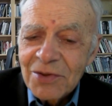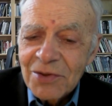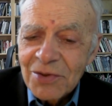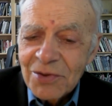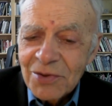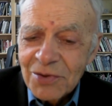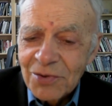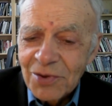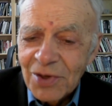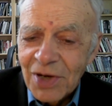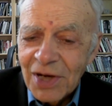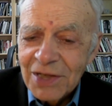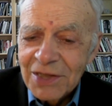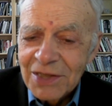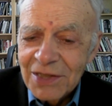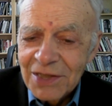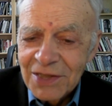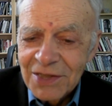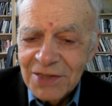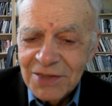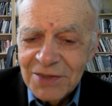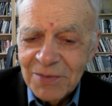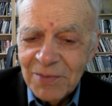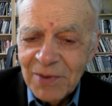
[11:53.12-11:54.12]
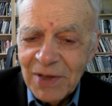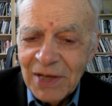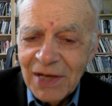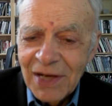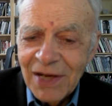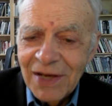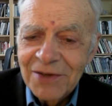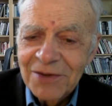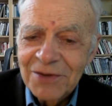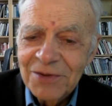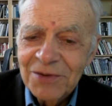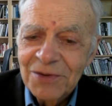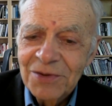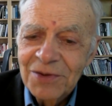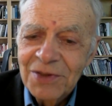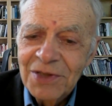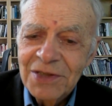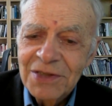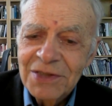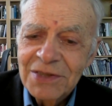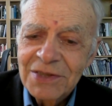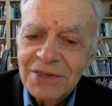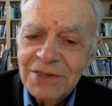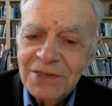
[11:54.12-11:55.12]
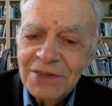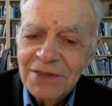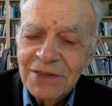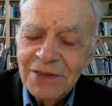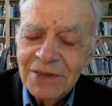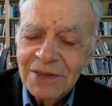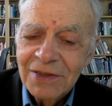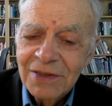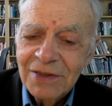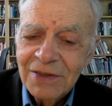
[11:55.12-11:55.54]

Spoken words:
good ideas about how to do this